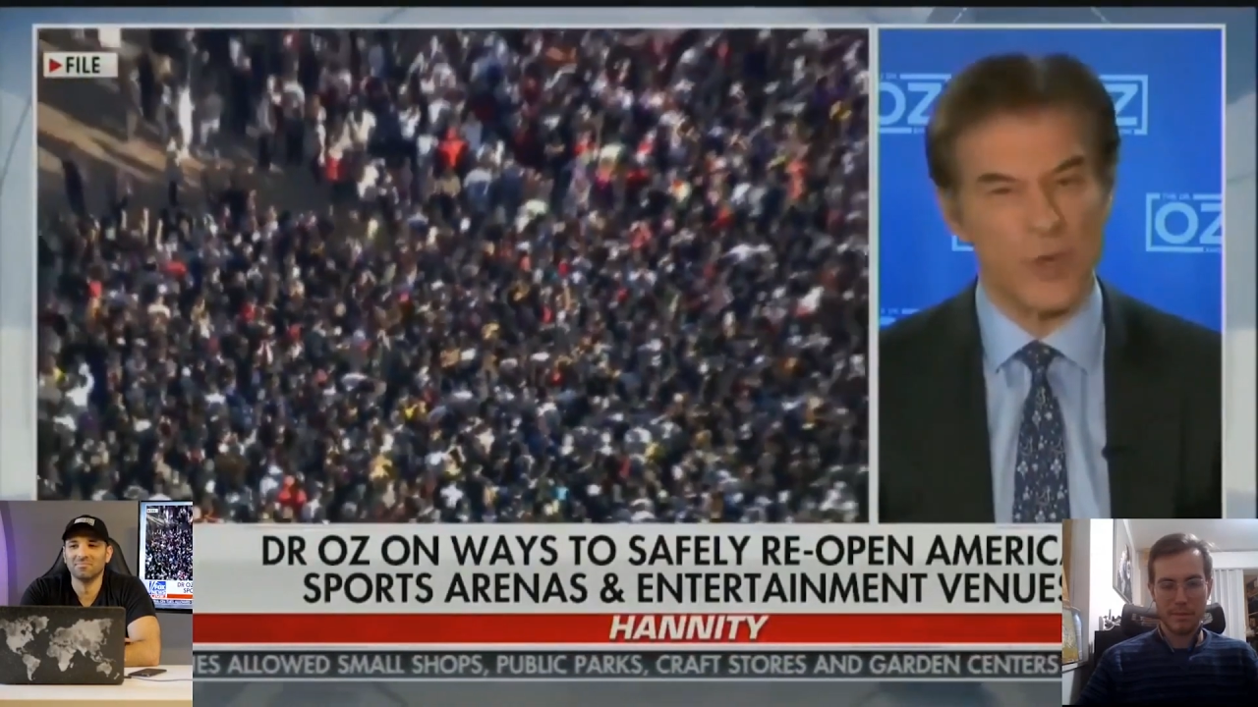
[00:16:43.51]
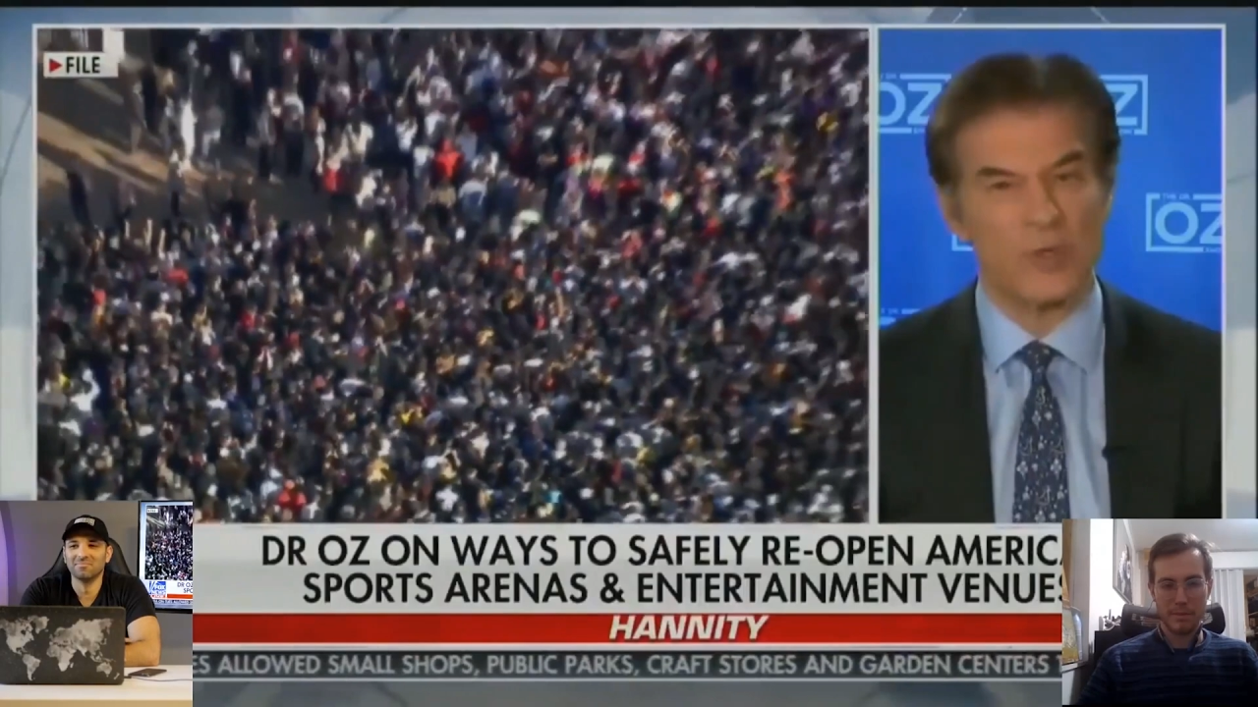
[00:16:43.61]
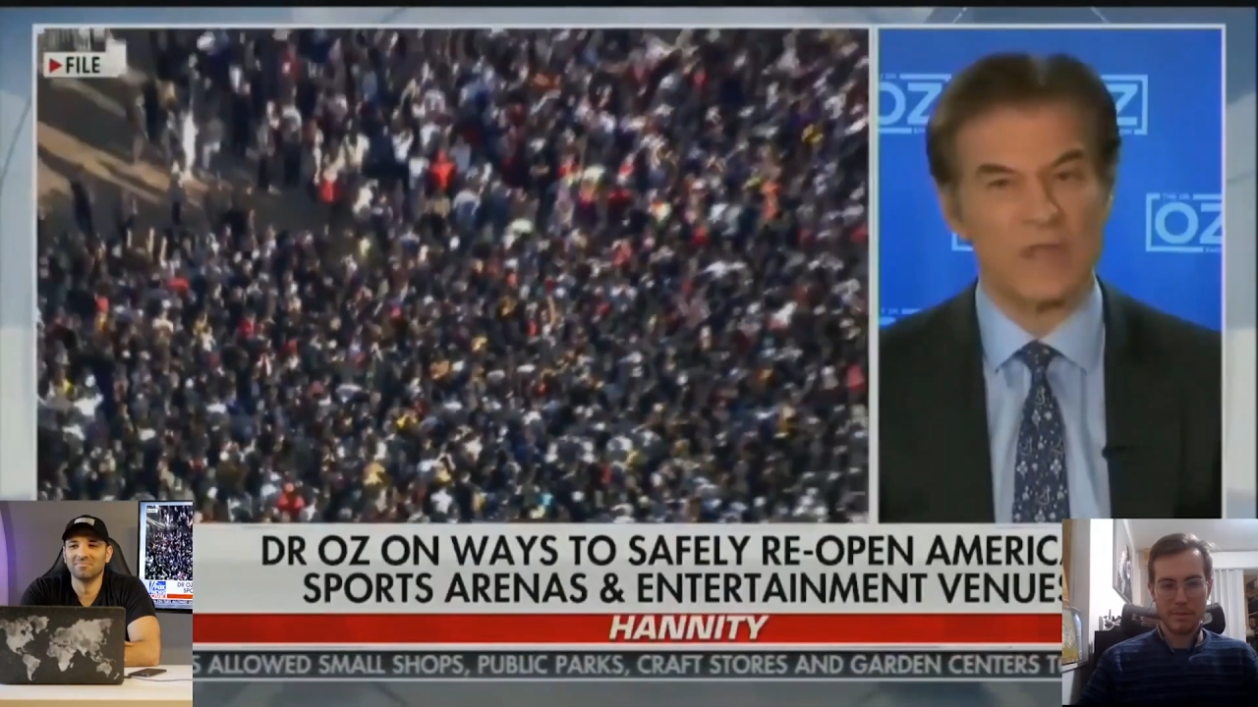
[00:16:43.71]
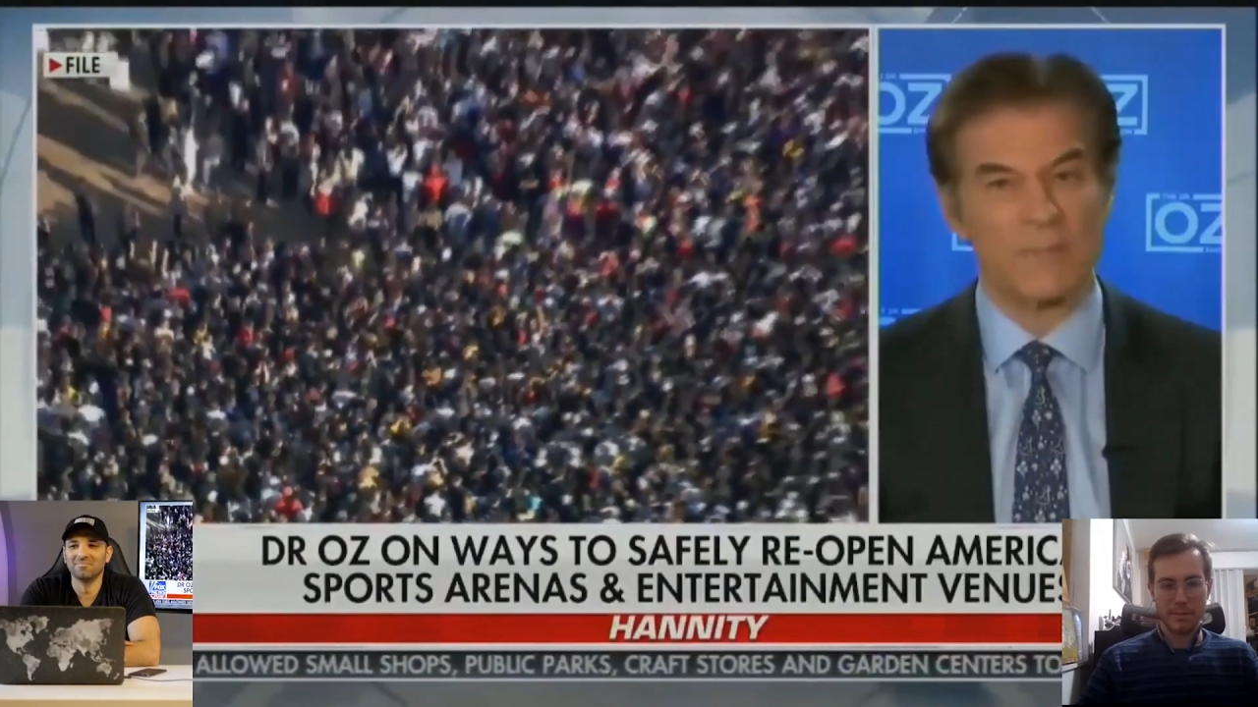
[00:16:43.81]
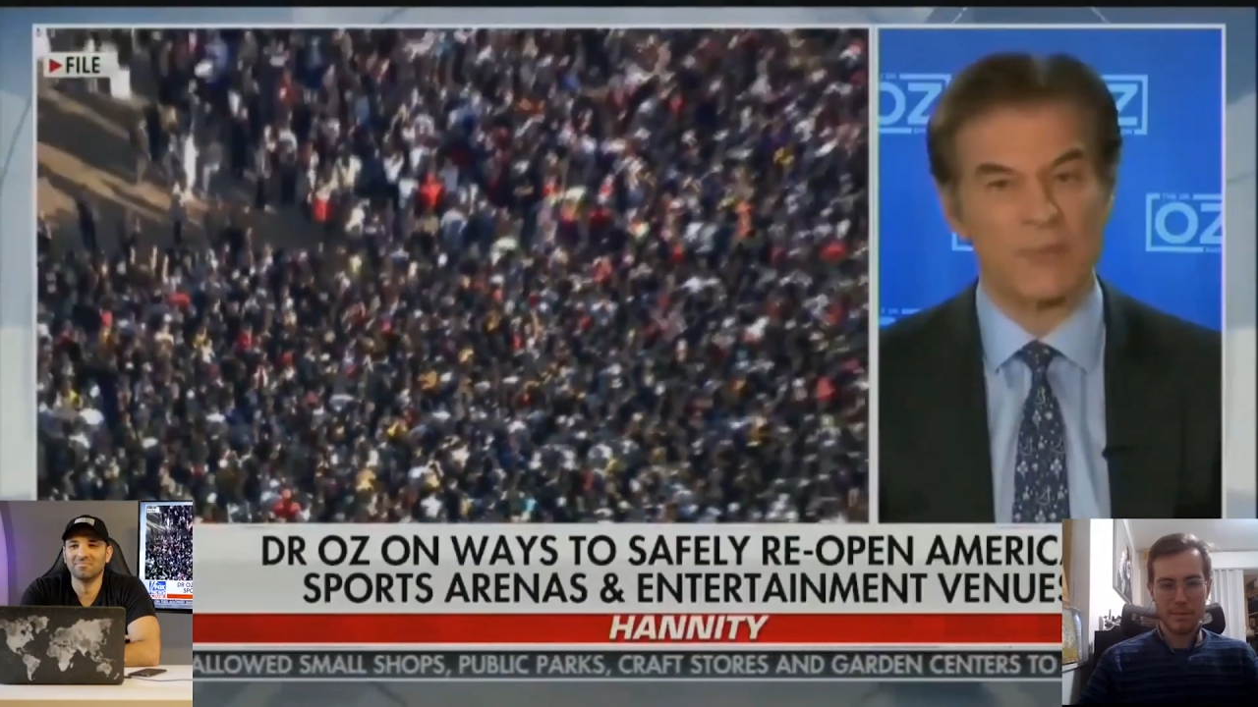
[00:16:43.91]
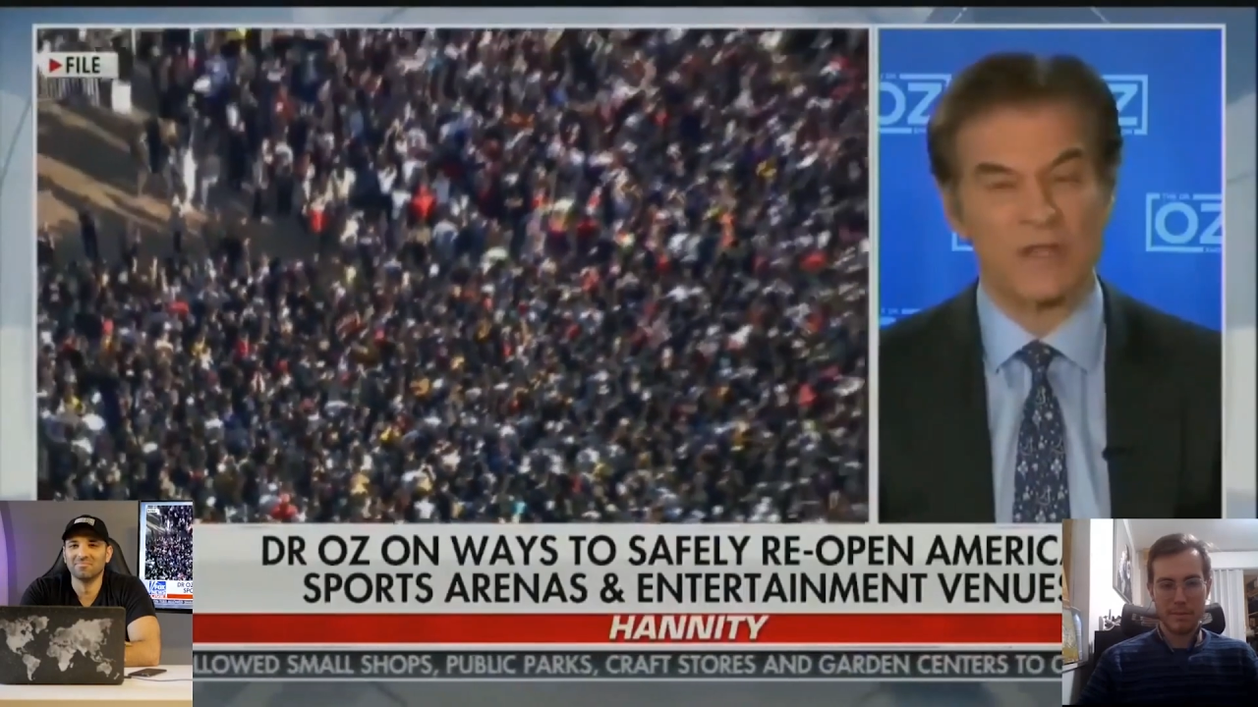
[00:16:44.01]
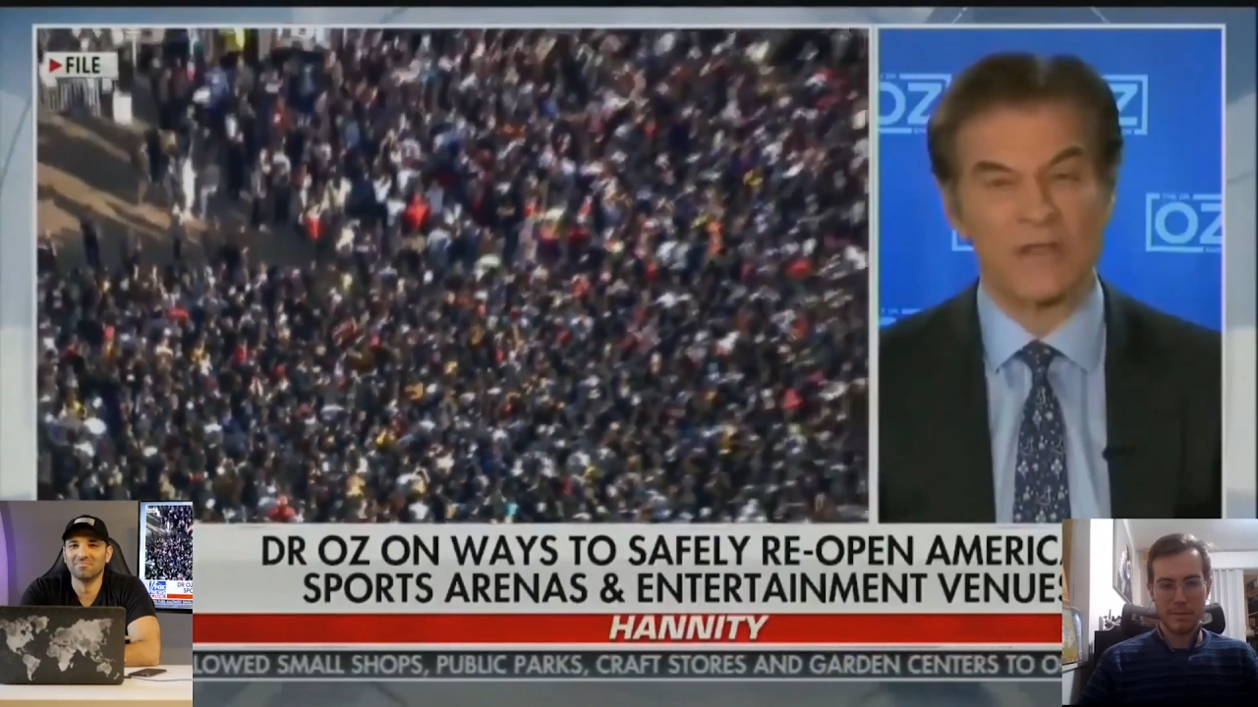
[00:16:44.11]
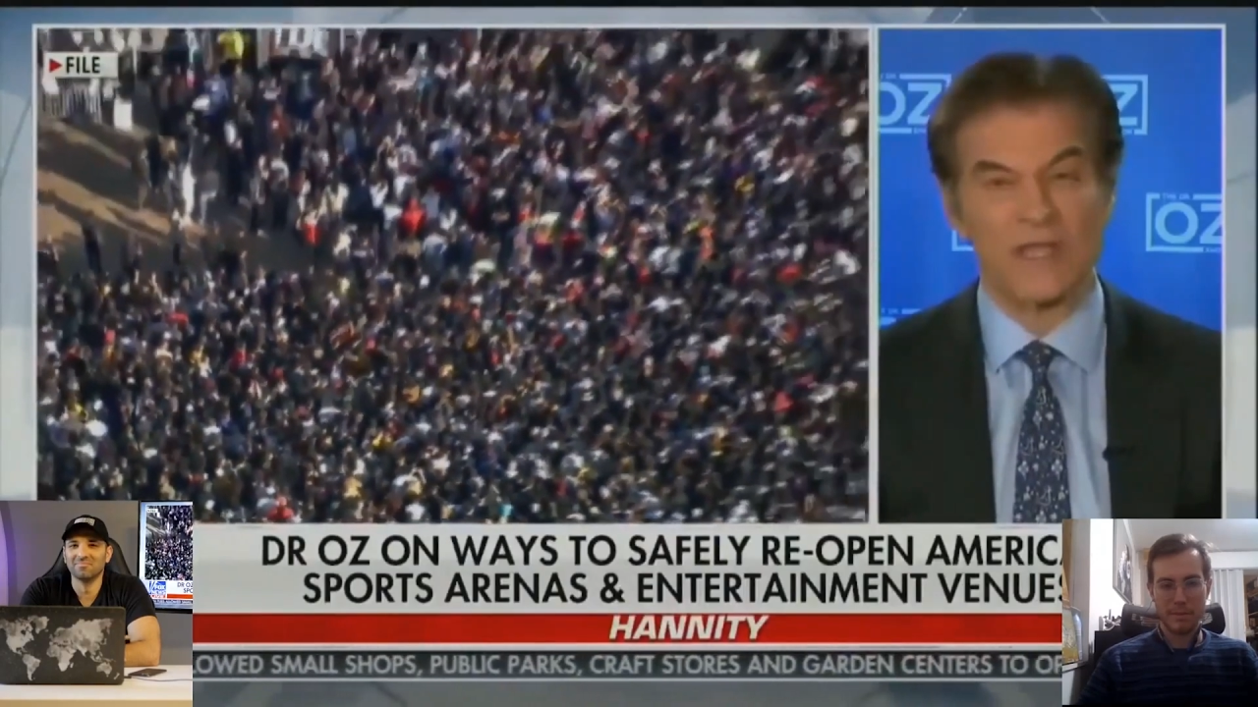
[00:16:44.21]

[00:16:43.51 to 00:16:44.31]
without putting